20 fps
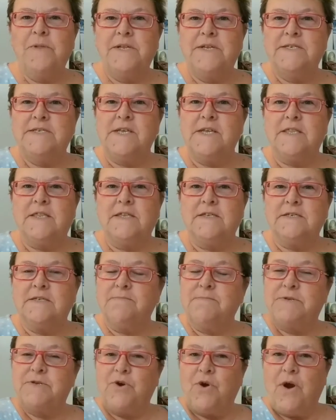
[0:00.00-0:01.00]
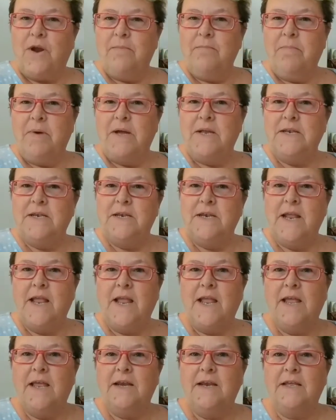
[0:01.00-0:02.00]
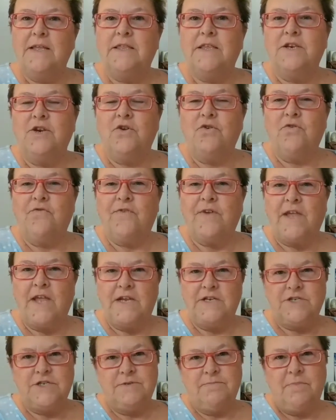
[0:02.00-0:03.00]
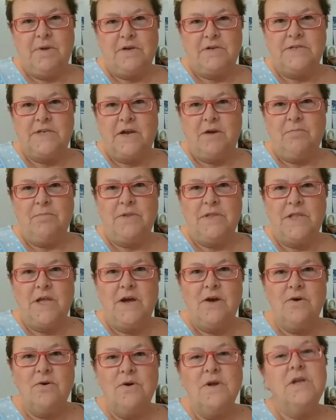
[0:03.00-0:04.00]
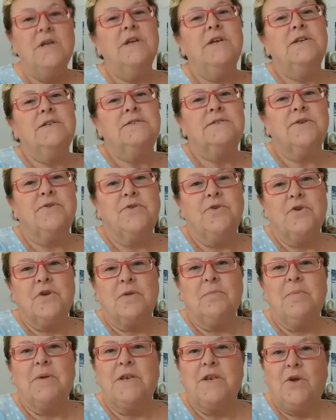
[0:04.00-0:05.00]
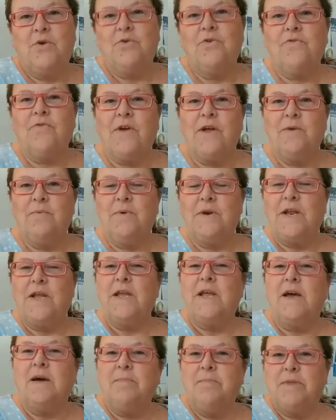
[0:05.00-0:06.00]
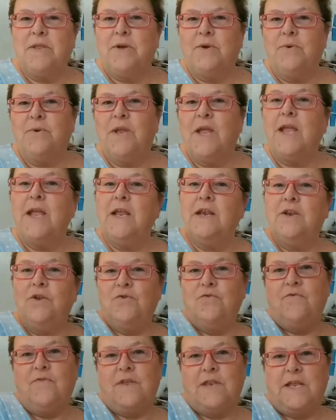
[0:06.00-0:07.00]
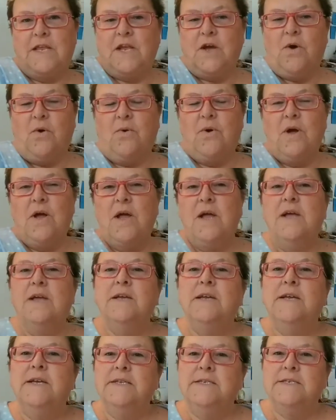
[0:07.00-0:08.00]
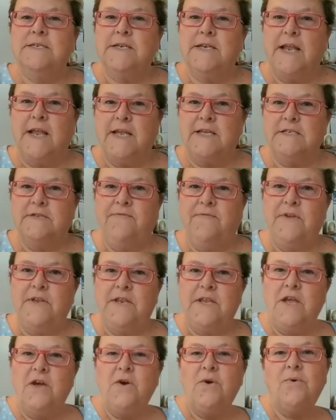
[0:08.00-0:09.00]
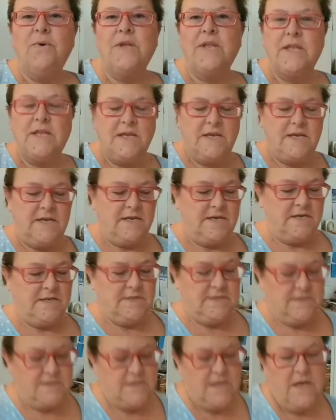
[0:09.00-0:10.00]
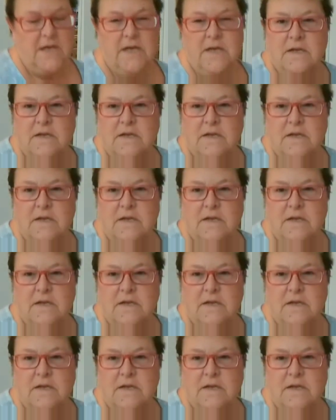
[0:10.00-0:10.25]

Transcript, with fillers: please hit the subscribe button and hit the notification bell down below so you can be notified when I upload a new video. Today's video is